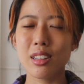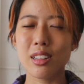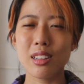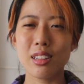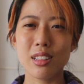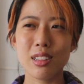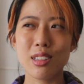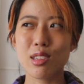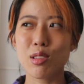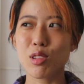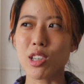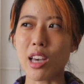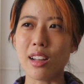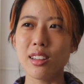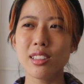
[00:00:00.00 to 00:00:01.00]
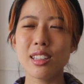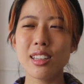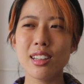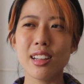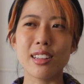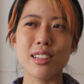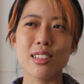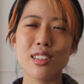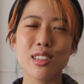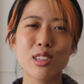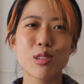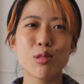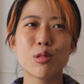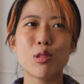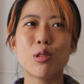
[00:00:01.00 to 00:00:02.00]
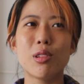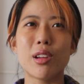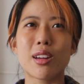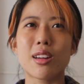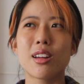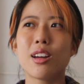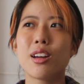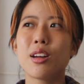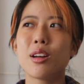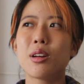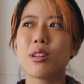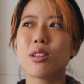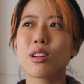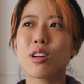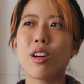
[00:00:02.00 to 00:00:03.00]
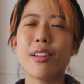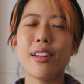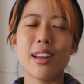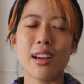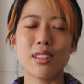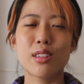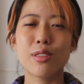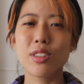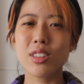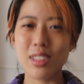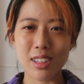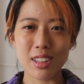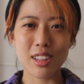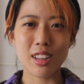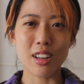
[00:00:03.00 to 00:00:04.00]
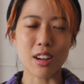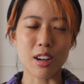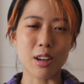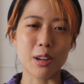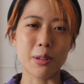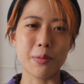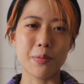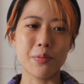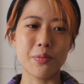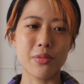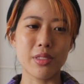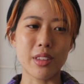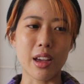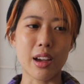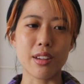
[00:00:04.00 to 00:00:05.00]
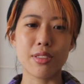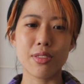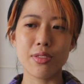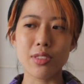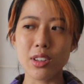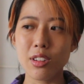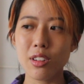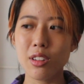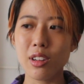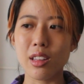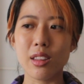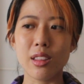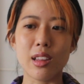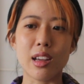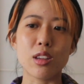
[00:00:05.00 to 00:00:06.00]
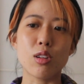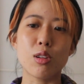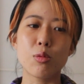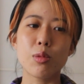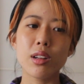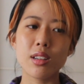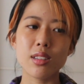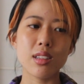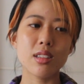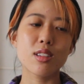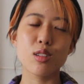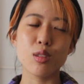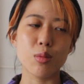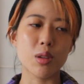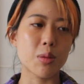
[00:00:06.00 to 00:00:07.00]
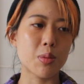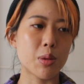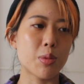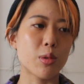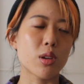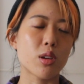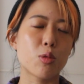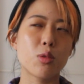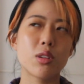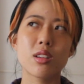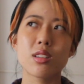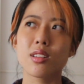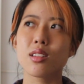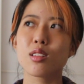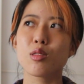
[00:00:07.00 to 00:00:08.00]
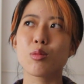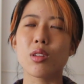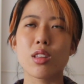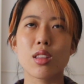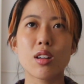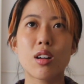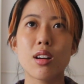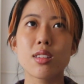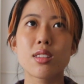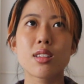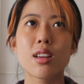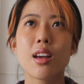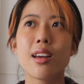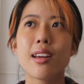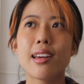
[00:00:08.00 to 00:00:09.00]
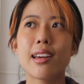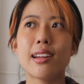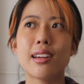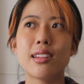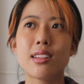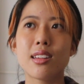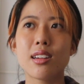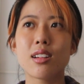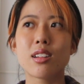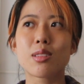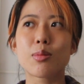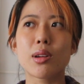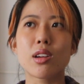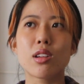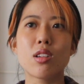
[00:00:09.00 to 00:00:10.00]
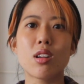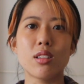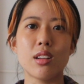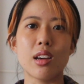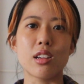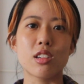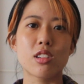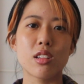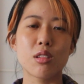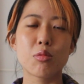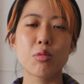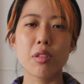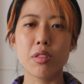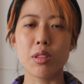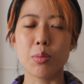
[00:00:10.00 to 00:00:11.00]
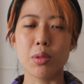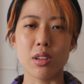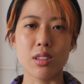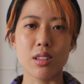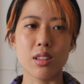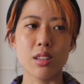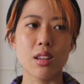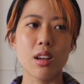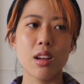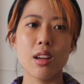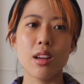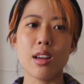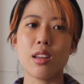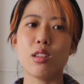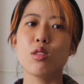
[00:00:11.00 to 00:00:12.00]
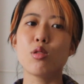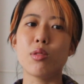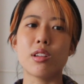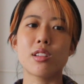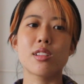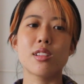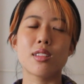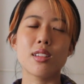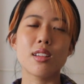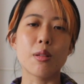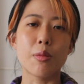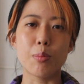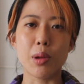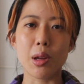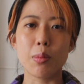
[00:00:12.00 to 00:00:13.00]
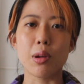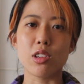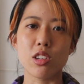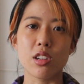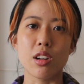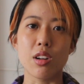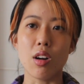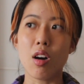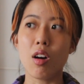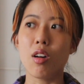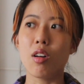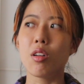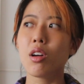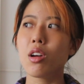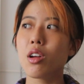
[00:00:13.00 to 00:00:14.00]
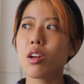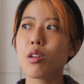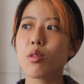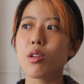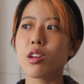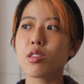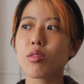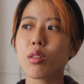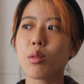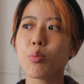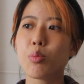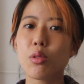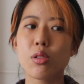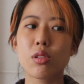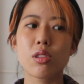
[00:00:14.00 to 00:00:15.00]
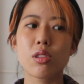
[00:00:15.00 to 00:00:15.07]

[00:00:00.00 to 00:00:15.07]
sociality, like there's this pseudo like connectivity that I feel, and like you're witnessing so many people, you're witnessing so many thoughts and ideas, but you're not actually with the person, and you don't actually see the big picture at all. Whereas with a book,